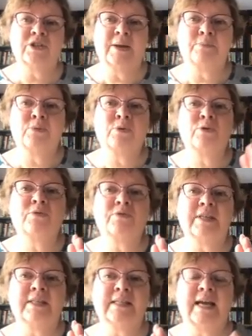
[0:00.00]
that proved
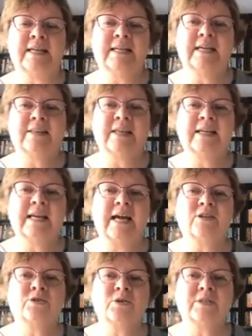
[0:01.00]
this idea that
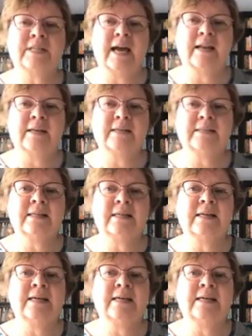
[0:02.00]
natural talent